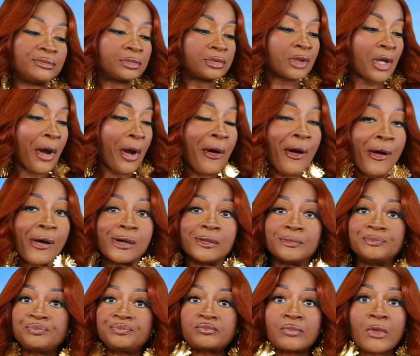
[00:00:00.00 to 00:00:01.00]

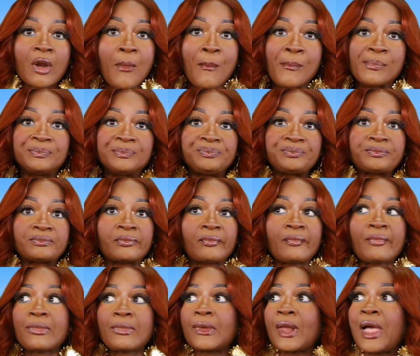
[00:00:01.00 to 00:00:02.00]
Girl,
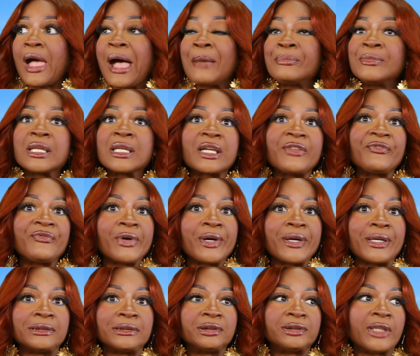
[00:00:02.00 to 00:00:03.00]
I'm looking for
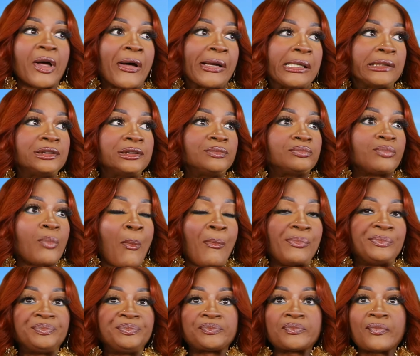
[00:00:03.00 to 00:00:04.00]
the
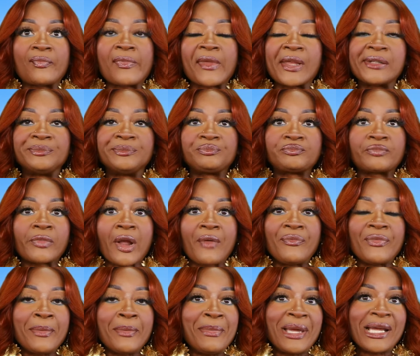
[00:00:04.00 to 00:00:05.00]

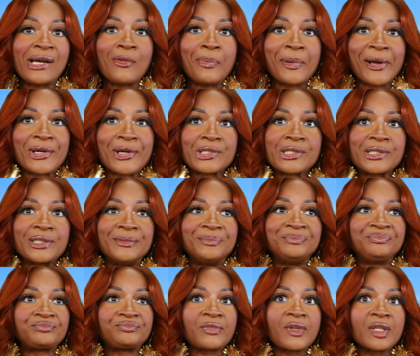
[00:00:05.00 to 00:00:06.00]
mail
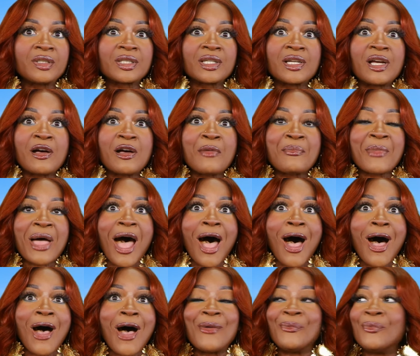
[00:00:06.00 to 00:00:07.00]
person to come
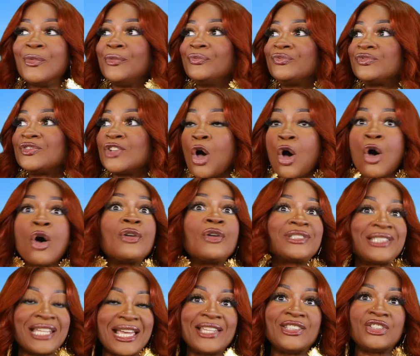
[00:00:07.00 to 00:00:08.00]

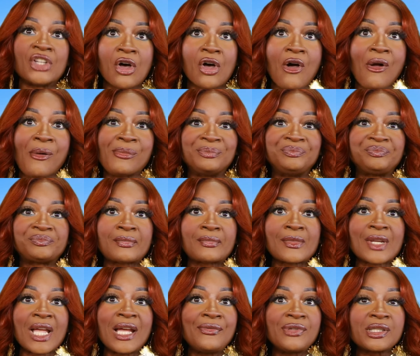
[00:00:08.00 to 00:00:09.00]
all day, y'all.
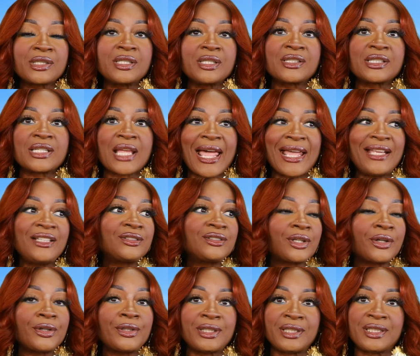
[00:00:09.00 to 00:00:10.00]
Ever since
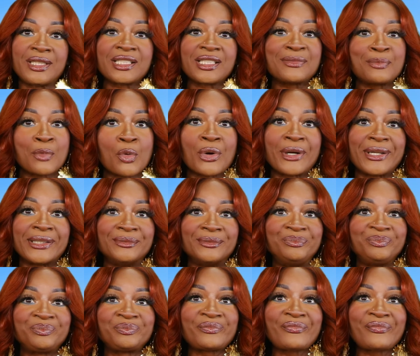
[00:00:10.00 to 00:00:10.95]
8:30 this morning,